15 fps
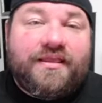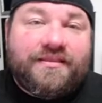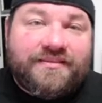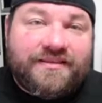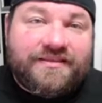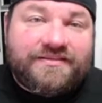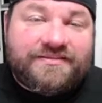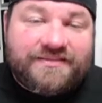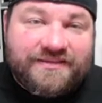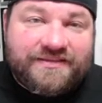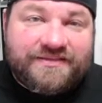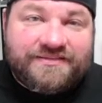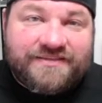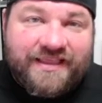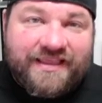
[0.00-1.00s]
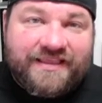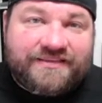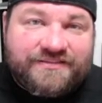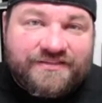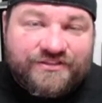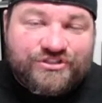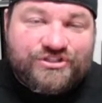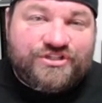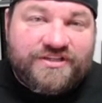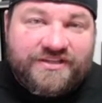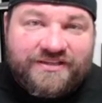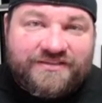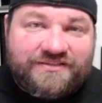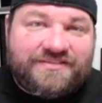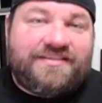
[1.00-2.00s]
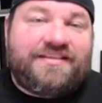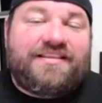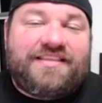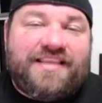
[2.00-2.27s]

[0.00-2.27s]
This is SGD.